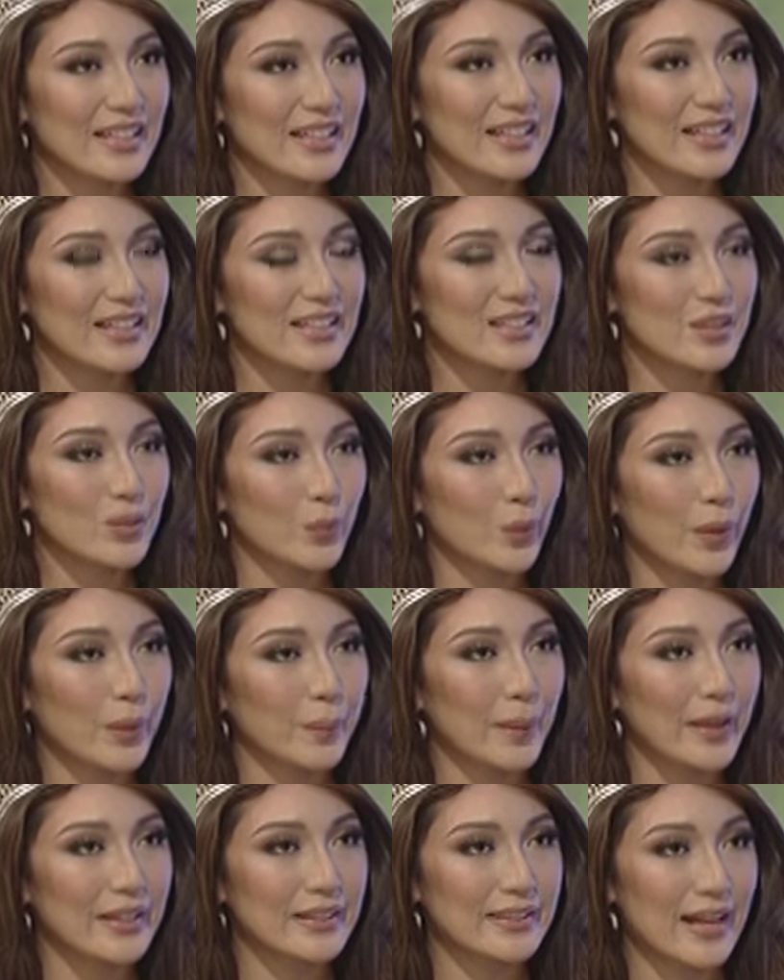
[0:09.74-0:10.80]
it's when
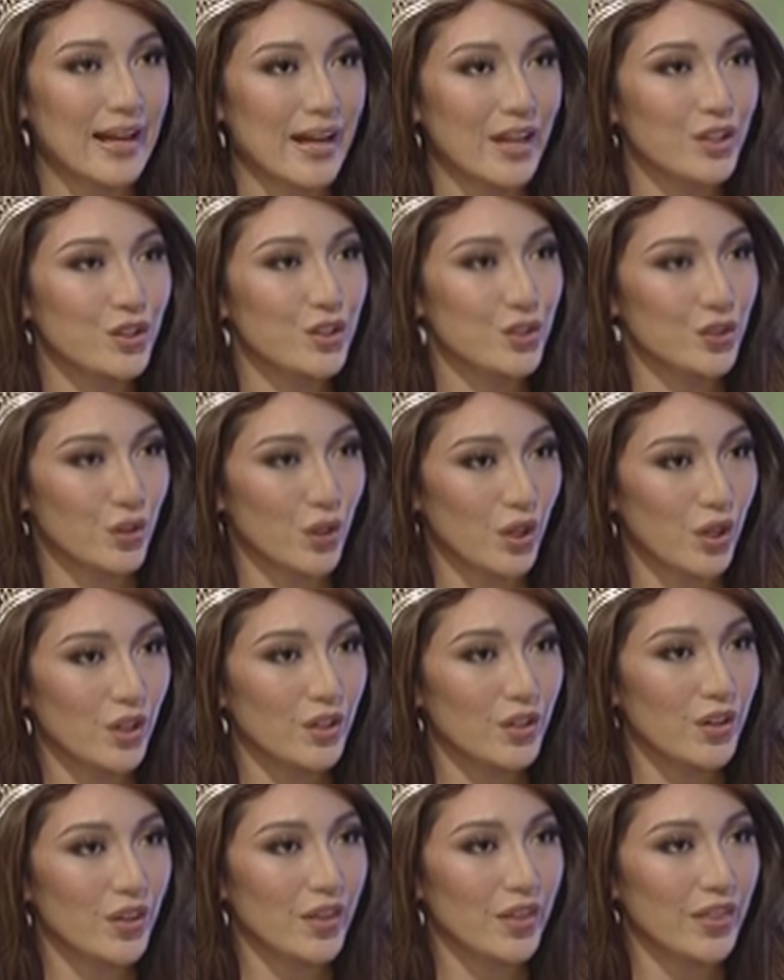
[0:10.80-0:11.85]
my dad
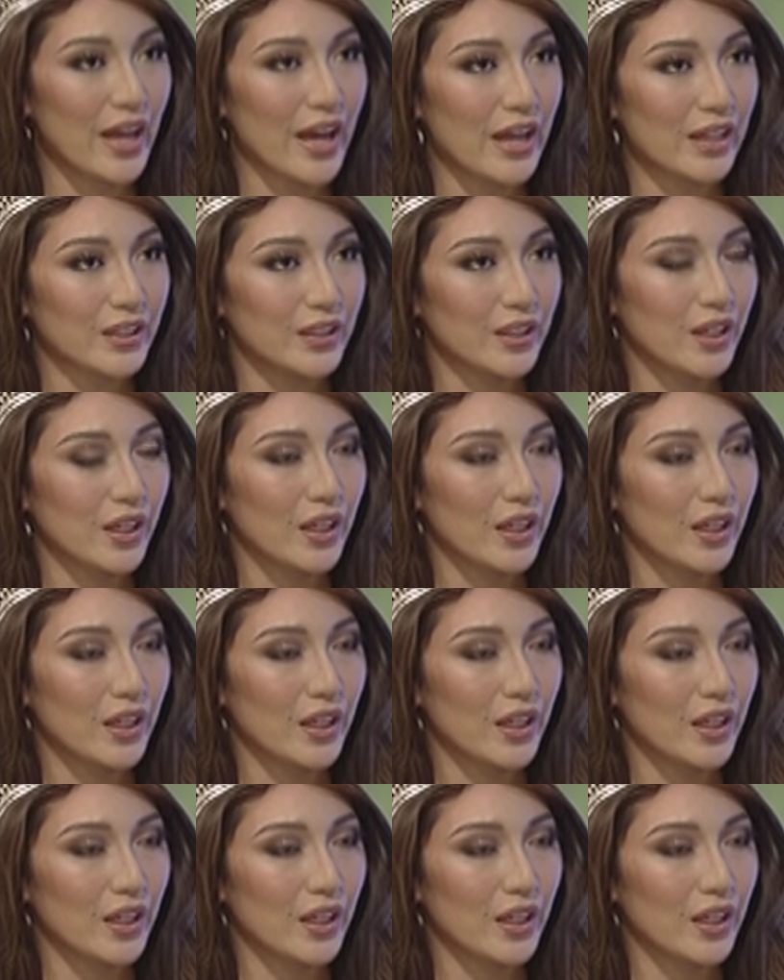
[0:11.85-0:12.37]
saw that